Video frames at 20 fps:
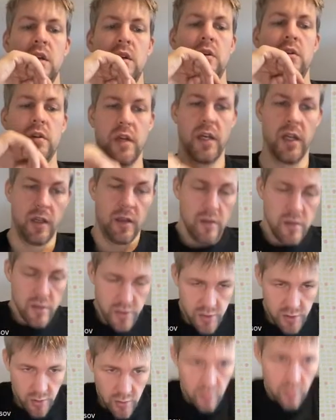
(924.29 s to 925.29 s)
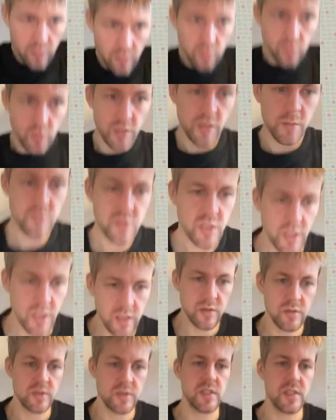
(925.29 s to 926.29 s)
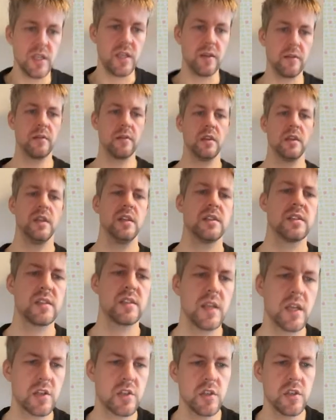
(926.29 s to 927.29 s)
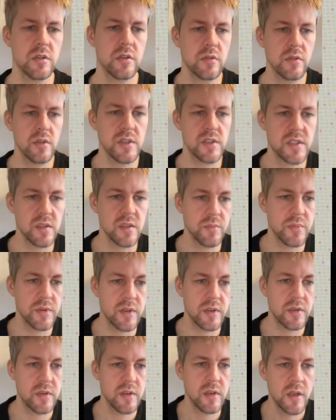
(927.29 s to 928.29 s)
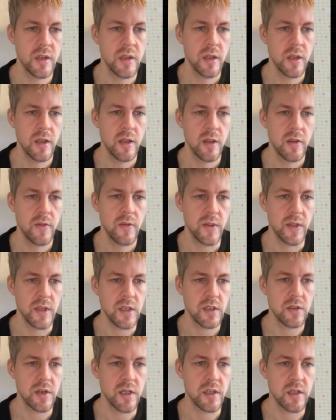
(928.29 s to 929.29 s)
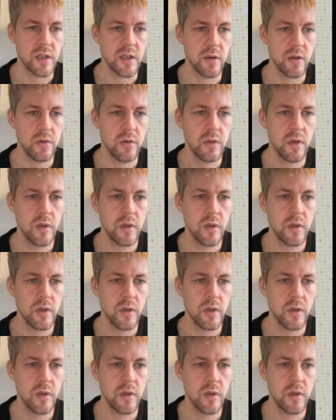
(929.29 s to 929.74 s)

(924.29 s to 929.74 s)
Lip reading: Okay, so what I'm trying to say, let's actually do a simpler thing right now.